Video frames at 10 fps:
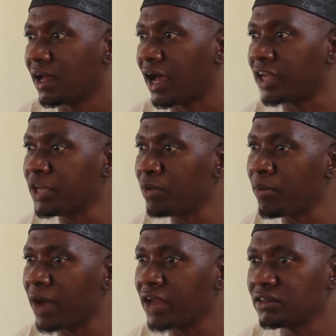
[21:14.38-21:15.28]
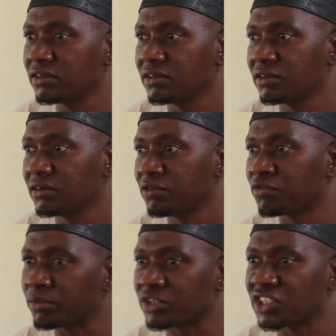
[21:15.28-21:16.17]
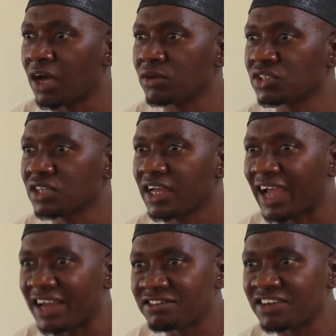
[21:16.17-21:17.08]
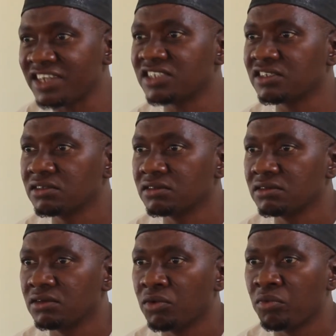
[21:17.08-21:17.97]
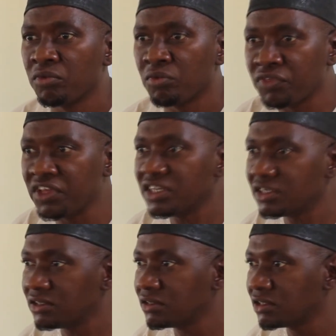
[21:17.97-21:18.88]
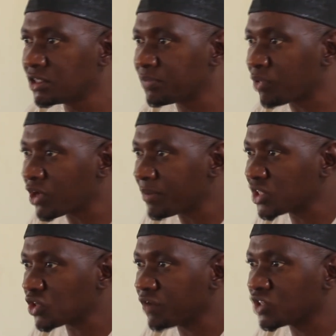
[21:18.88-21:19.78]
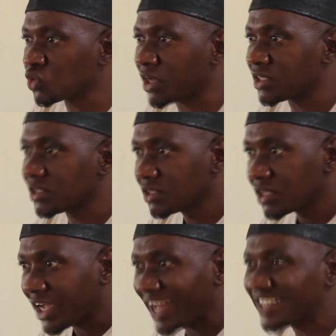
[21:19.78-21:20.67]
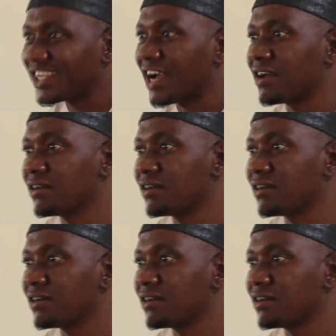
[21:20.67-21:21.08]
An Igbo man from the south can dress within the predominance of his what? Culture.